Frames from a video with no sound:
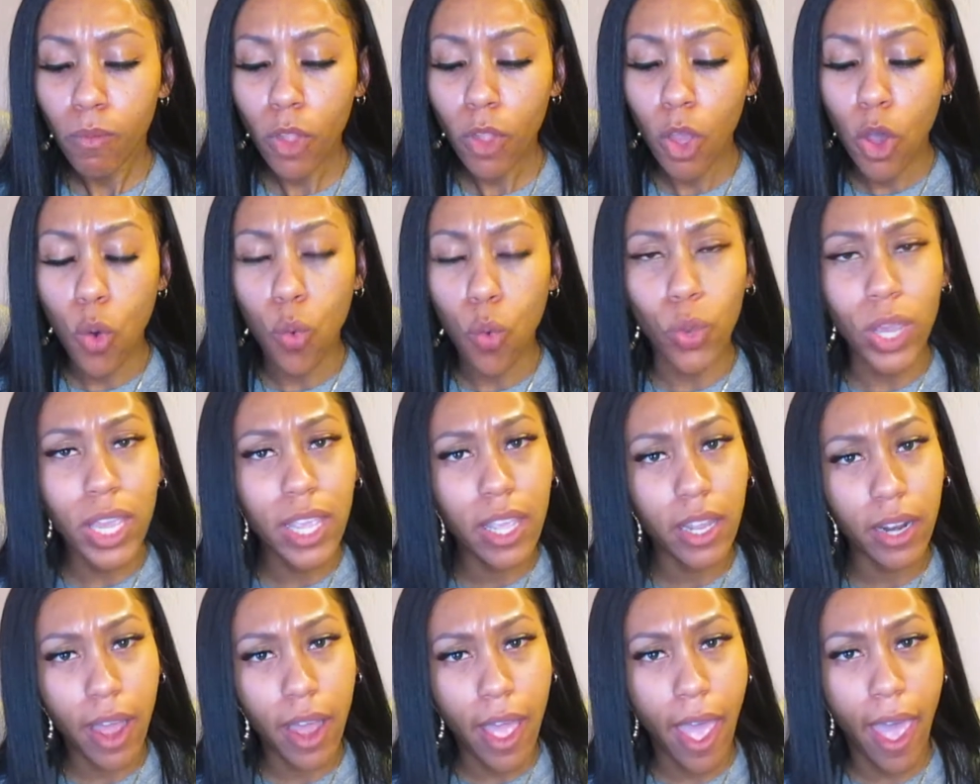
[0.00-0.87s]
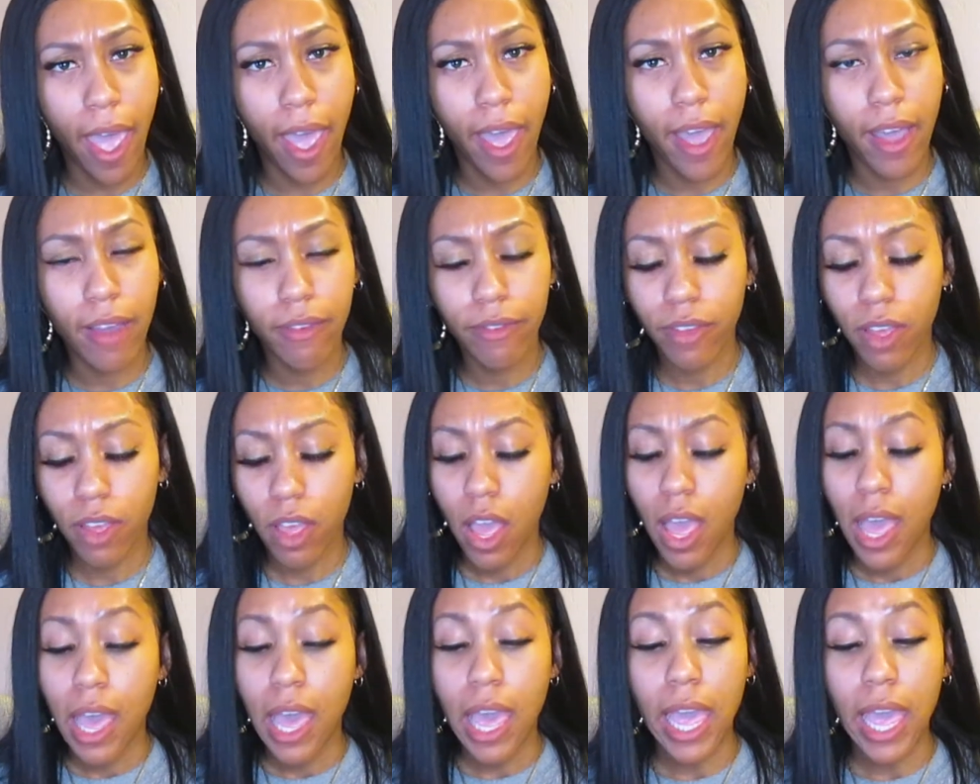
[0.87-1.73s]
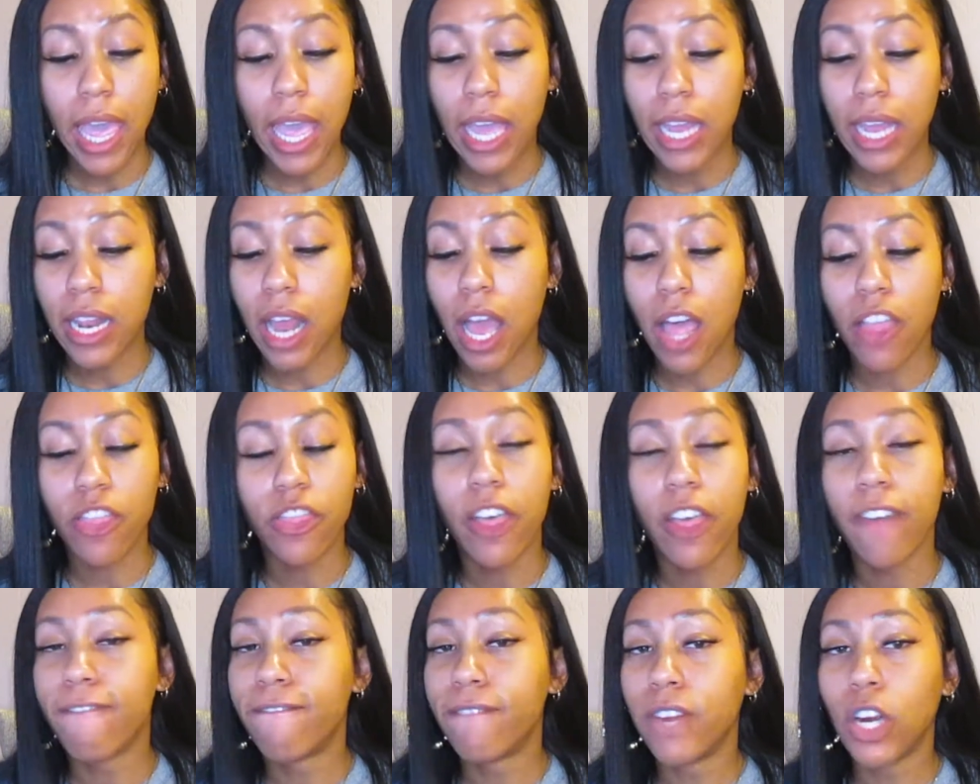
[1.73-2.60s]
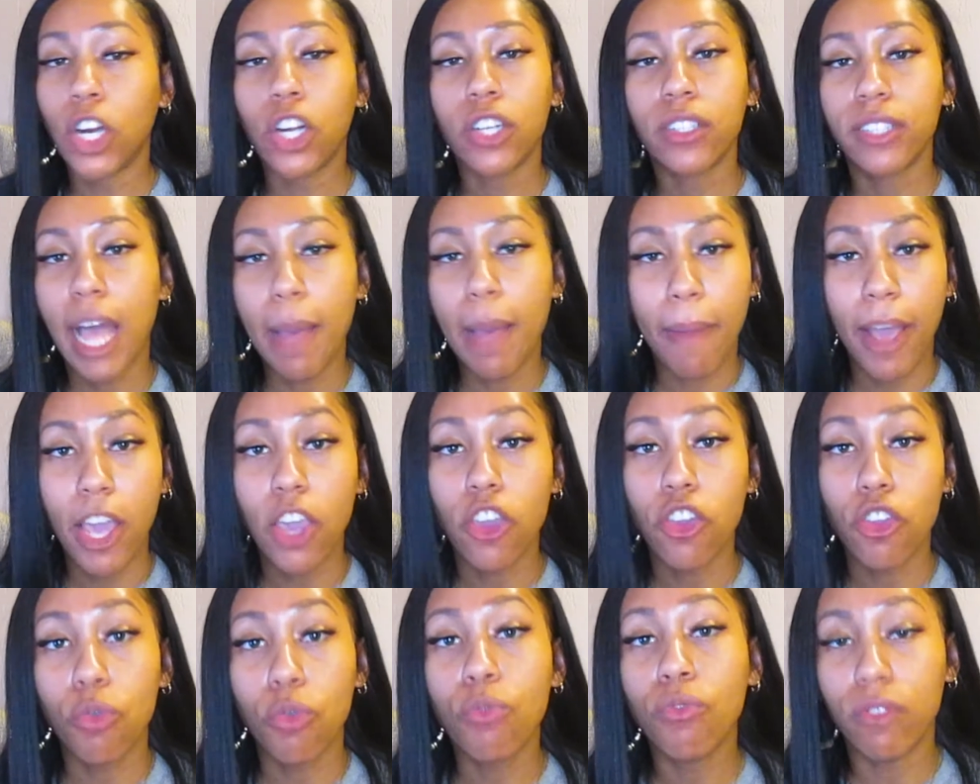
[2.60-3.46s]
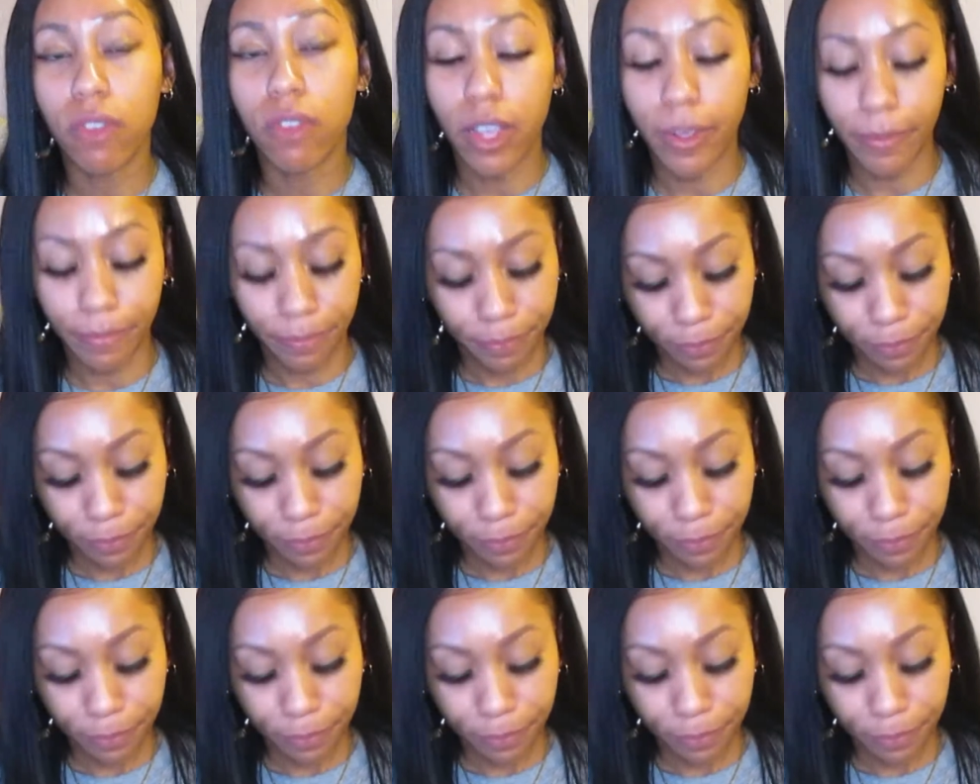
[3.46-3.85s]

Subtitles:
a week and a half, and the first time I used it,